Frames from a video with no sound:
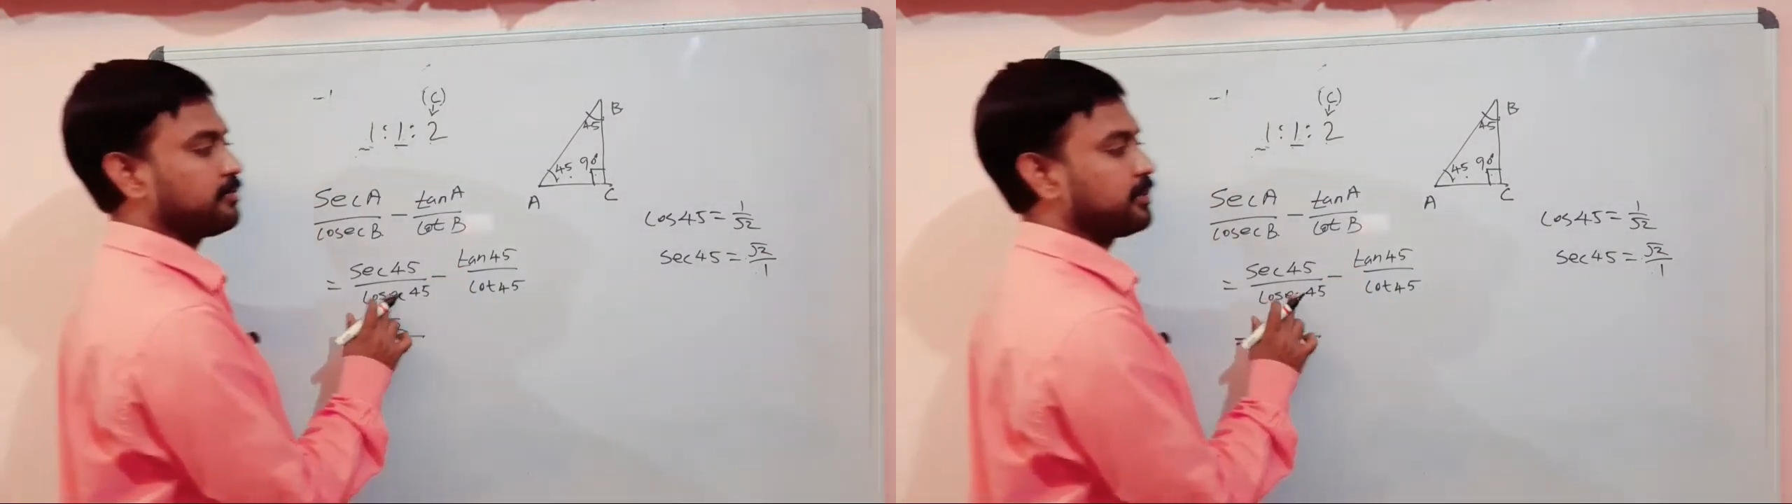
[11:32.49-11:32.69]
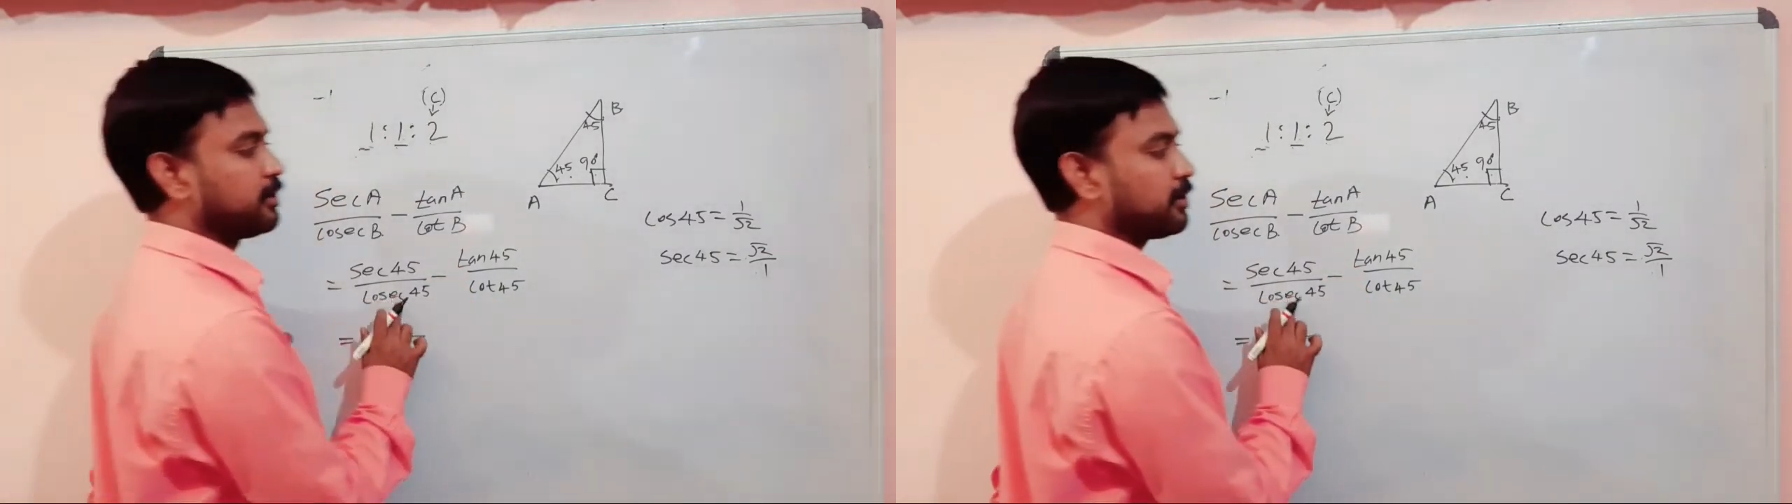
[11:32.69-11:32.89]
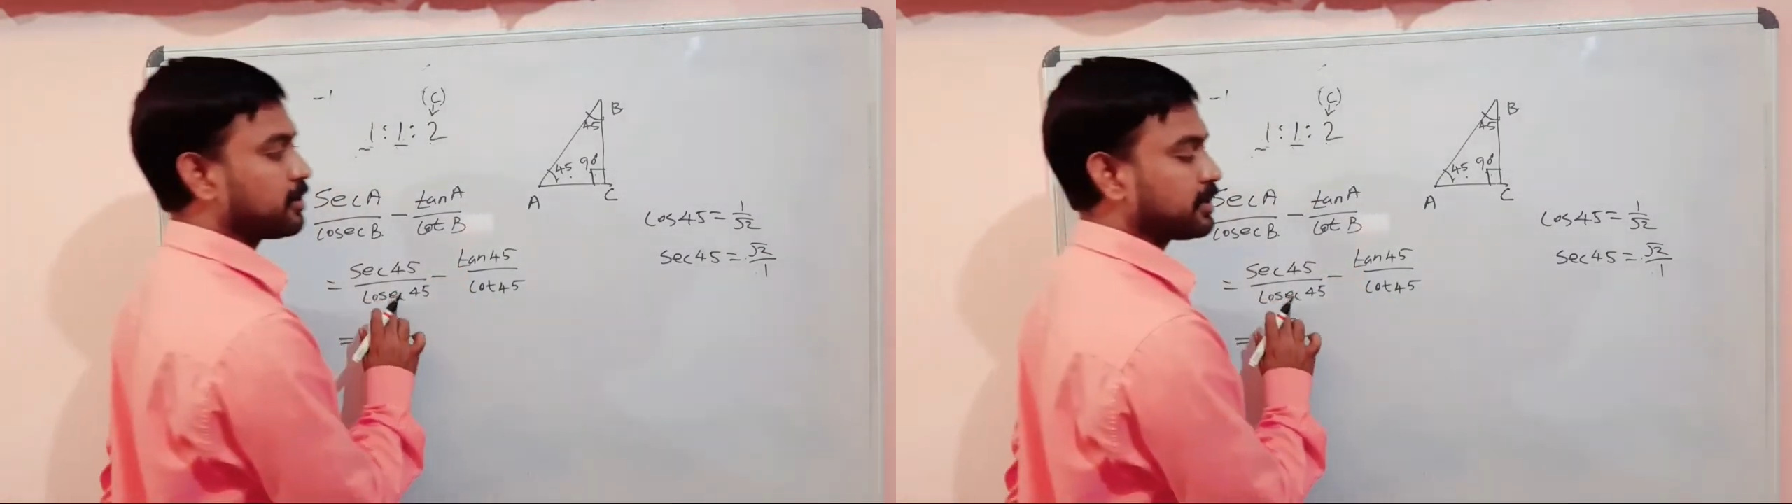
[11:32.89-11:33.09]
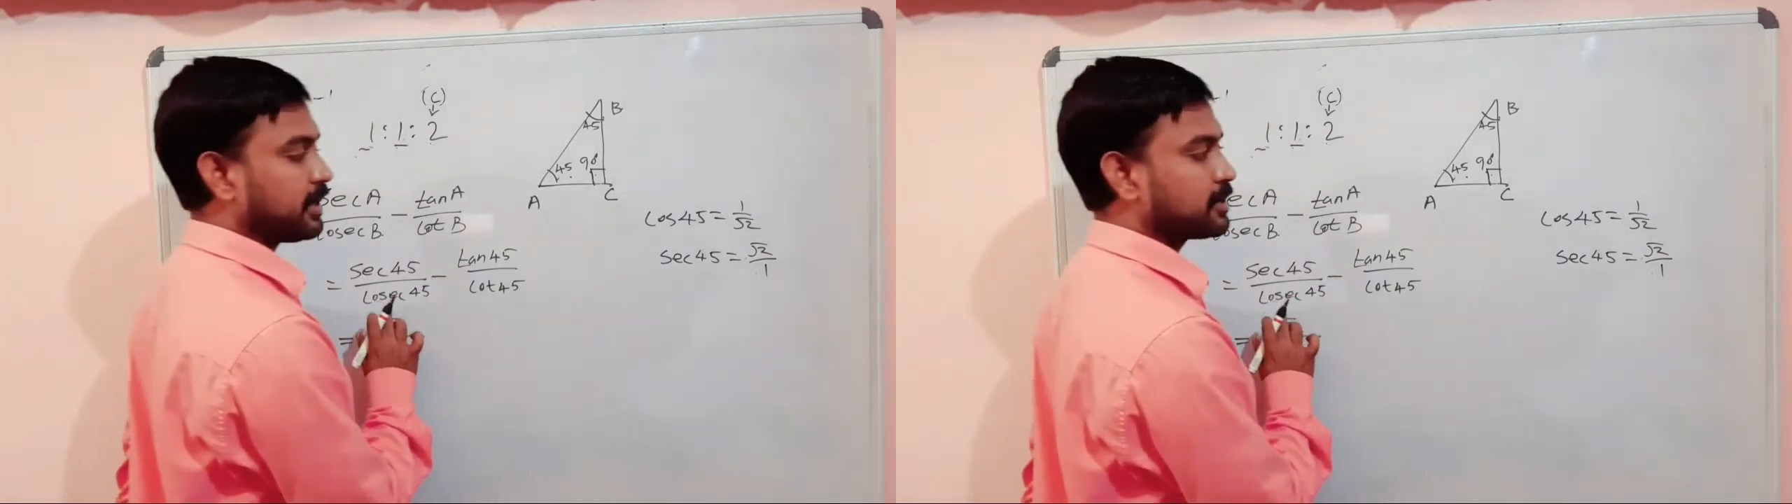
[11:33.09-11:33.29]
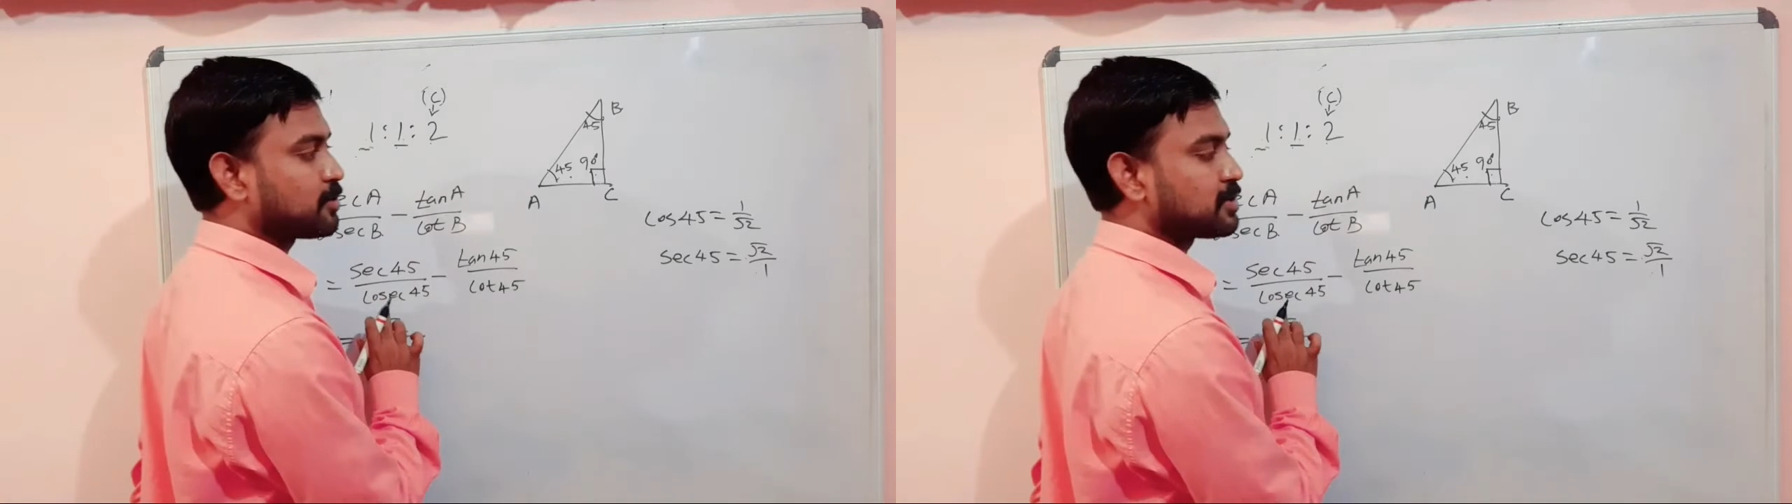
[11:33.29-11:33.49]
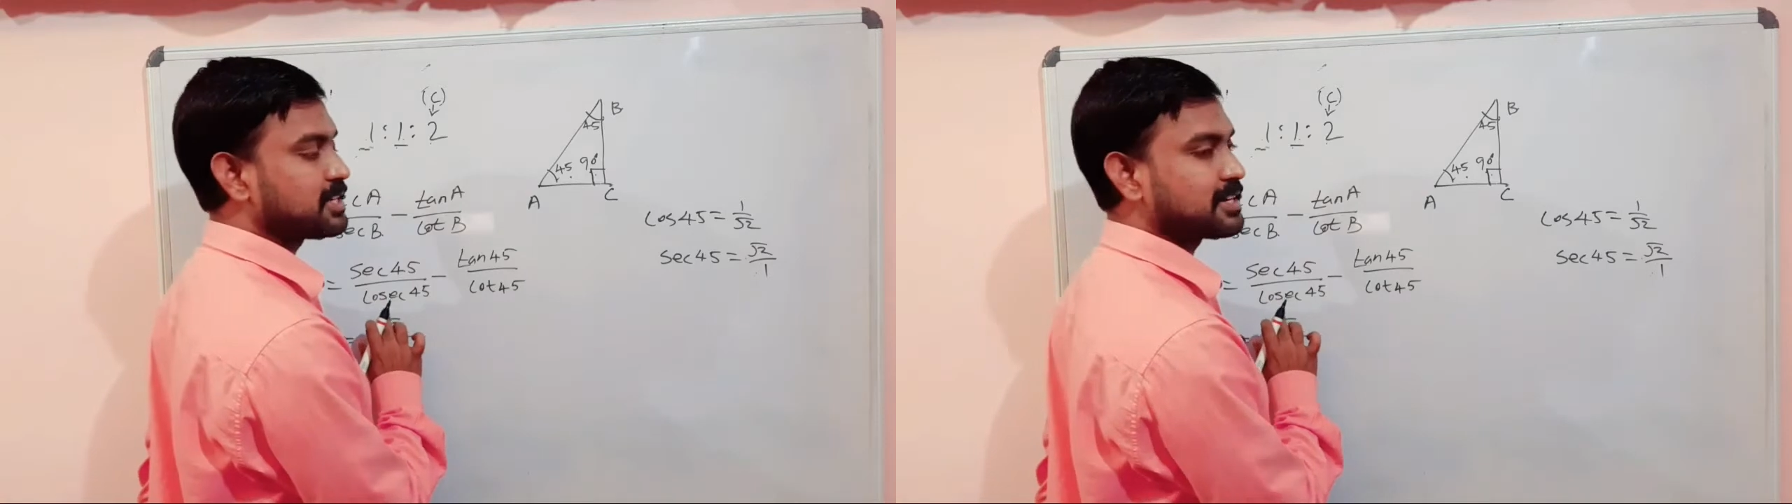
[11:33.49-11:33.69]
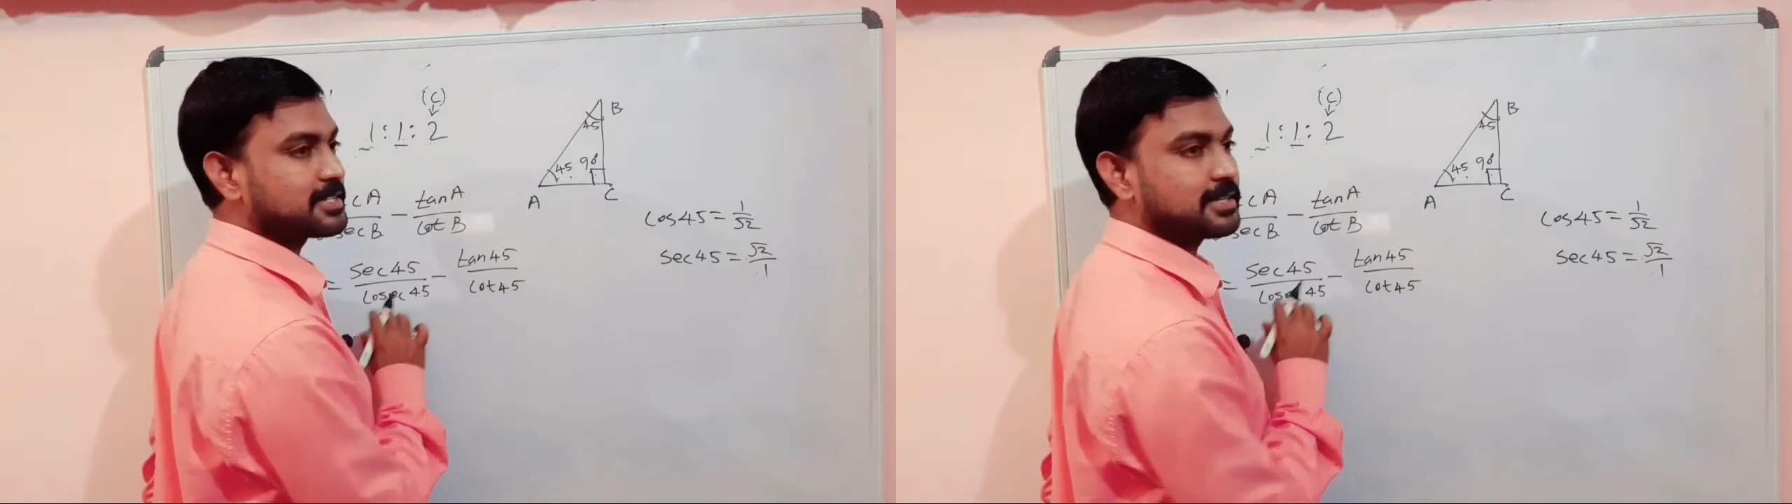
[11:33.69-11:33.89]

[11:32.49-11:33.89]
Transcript: We know that cosec is